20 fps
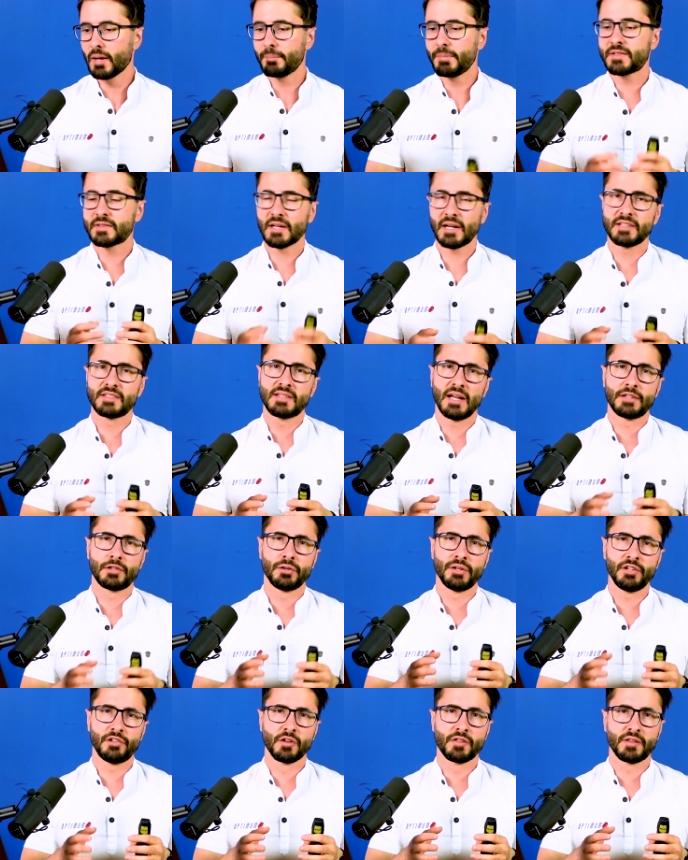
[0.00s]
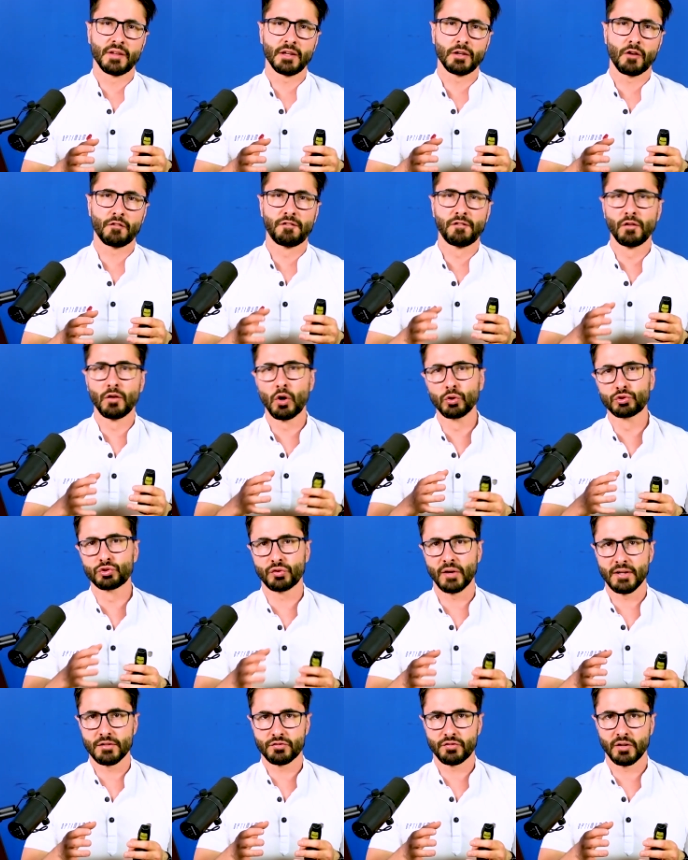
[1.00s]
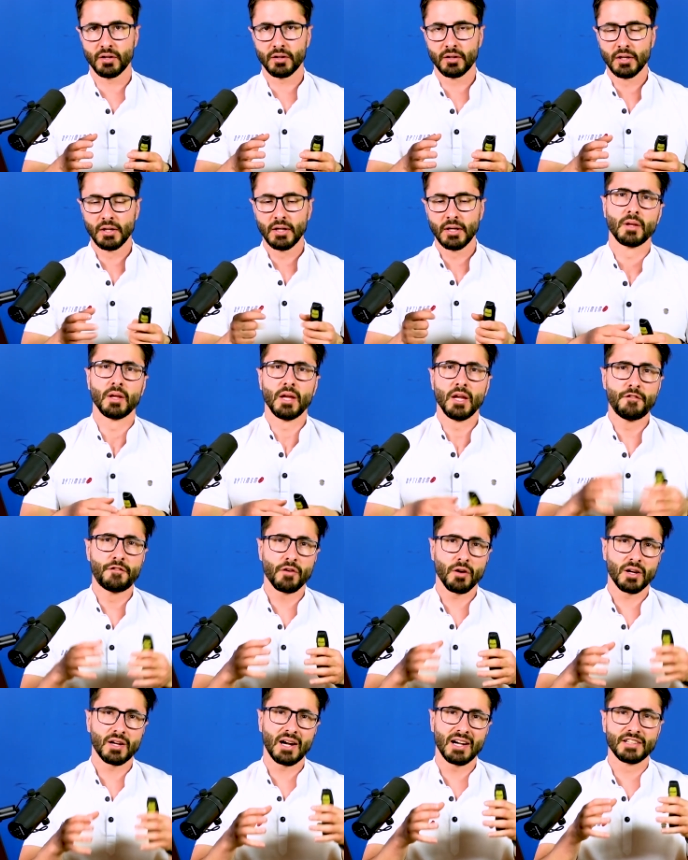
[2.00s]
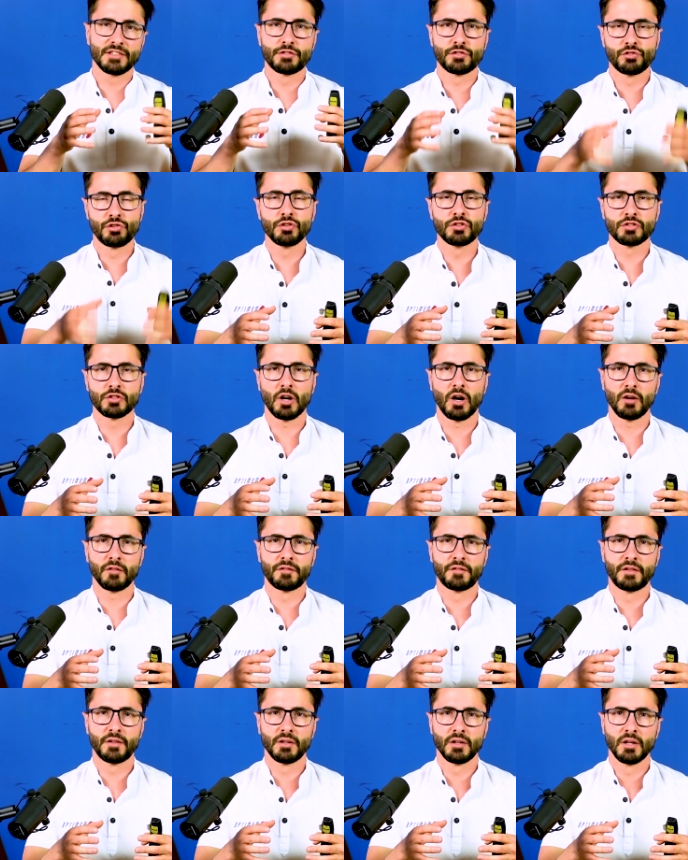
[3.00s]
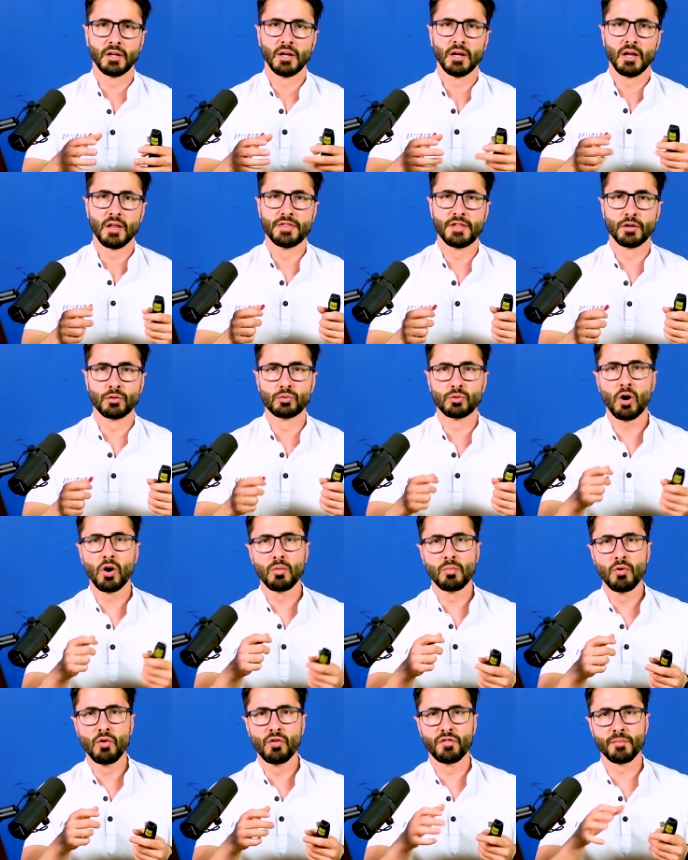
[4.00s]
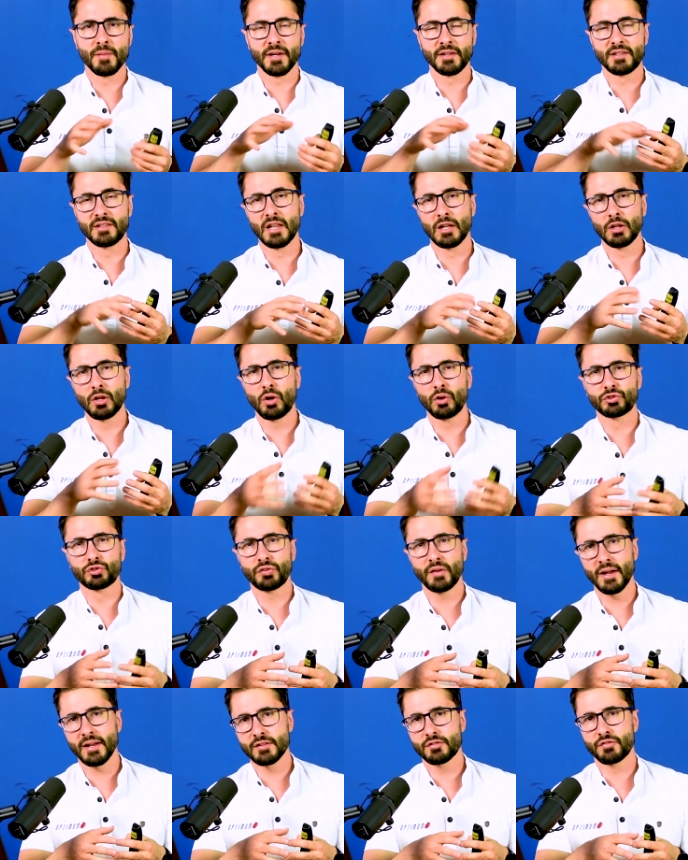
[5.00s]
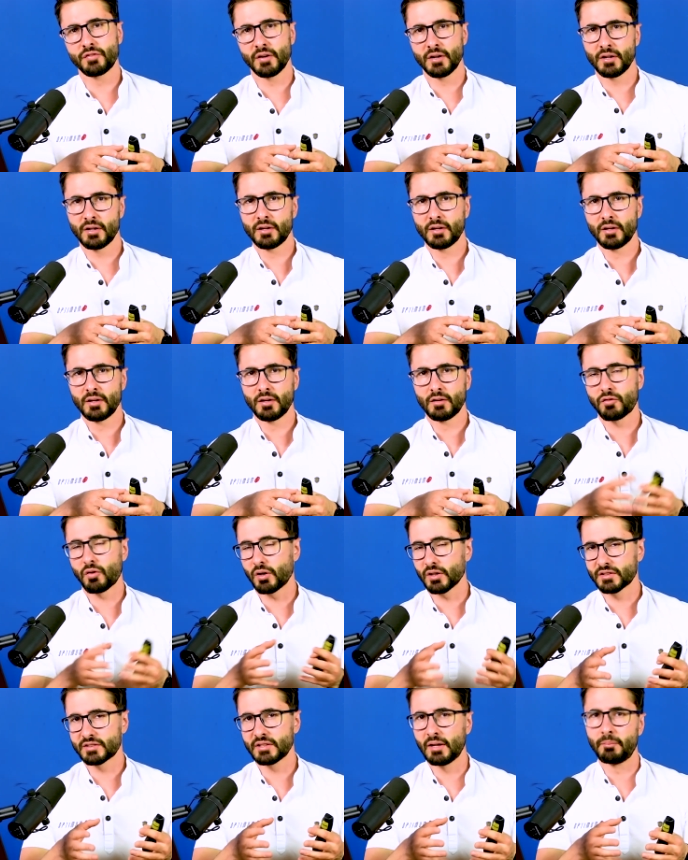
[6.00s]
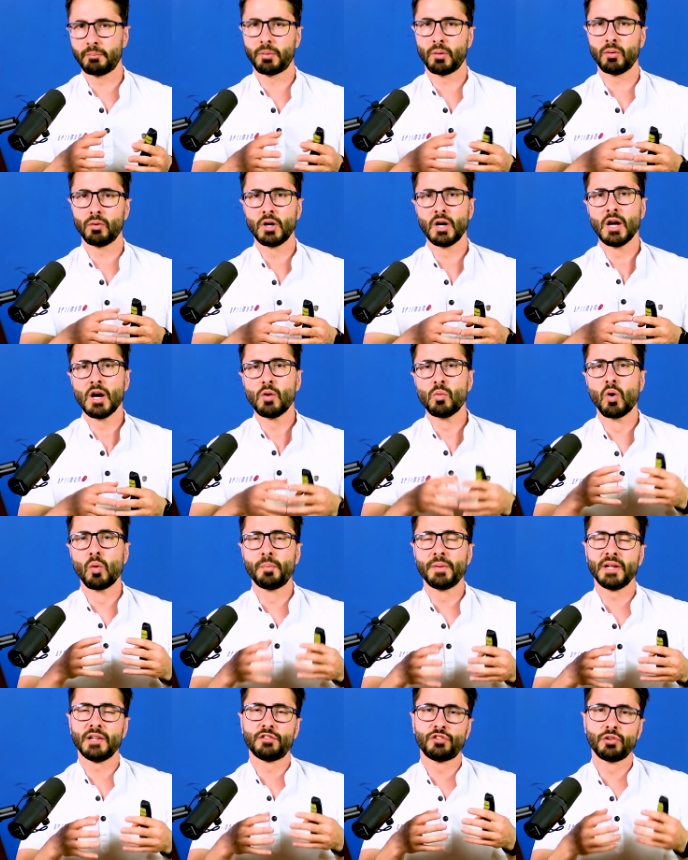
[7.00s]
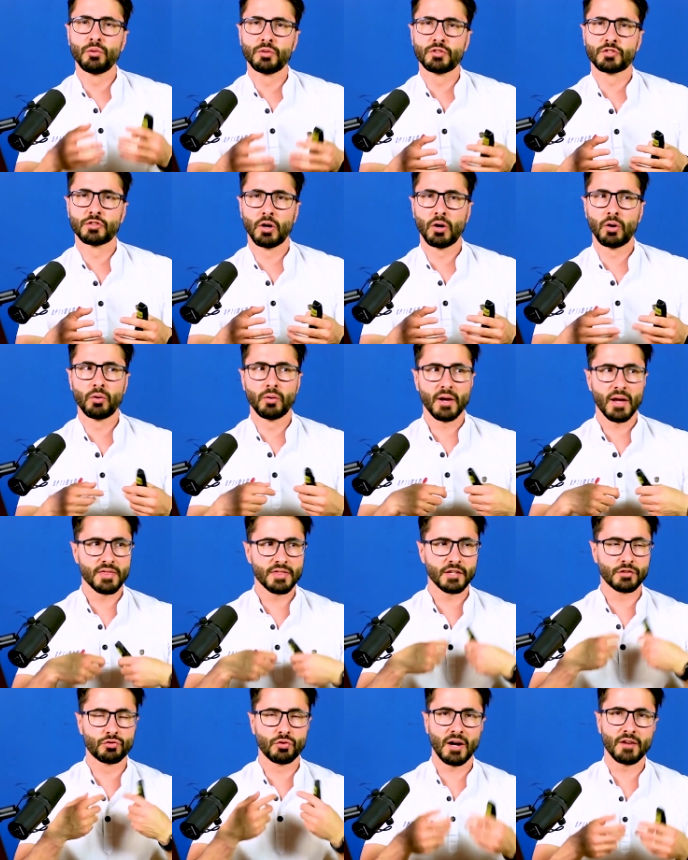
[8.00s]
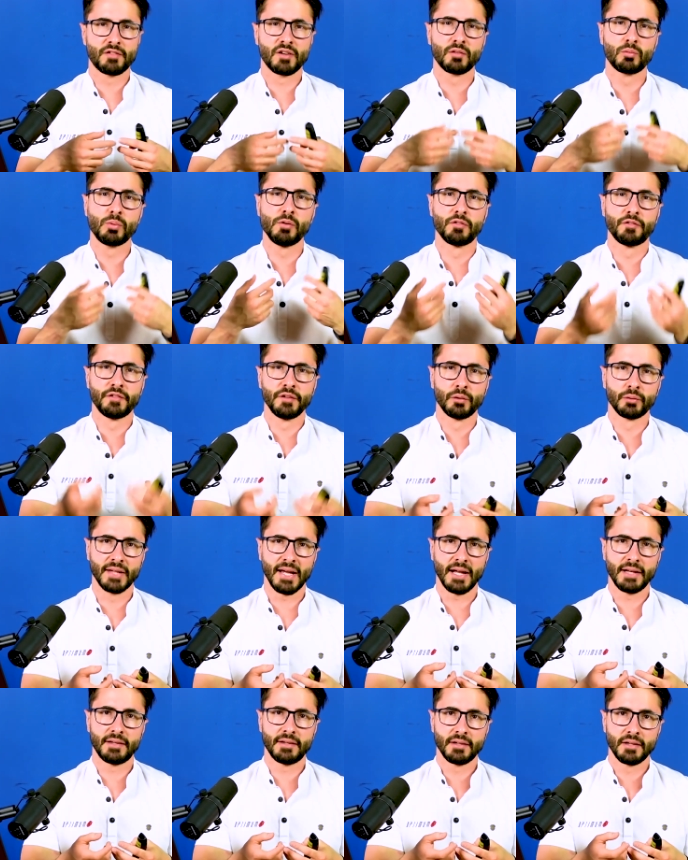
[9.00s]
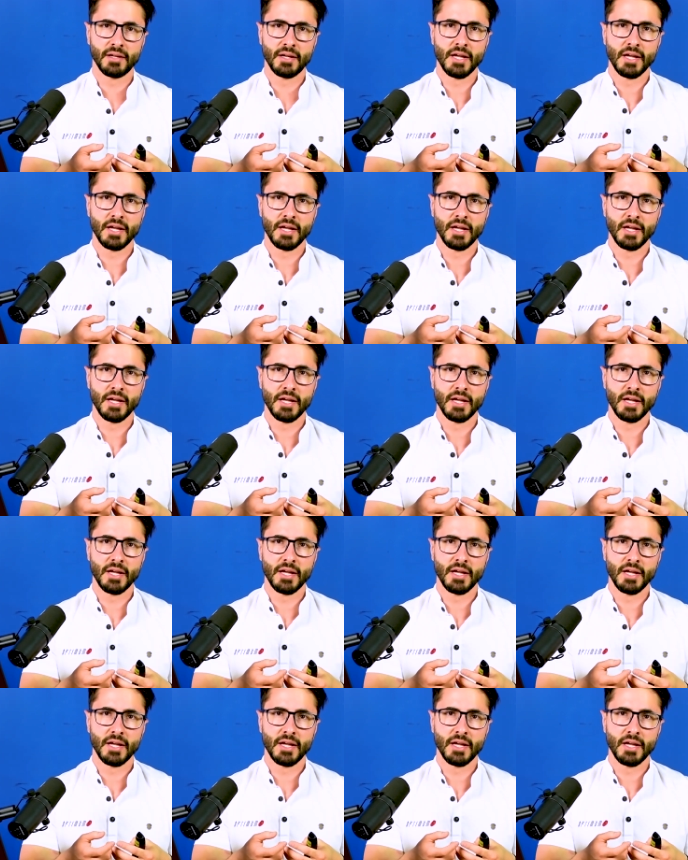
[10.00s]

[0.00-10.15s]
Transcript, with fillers: Besides that, you need to think of load transfer. If your car is too soft, the roll movement, the load transfer, for example, will be too slow and the driver will feel that.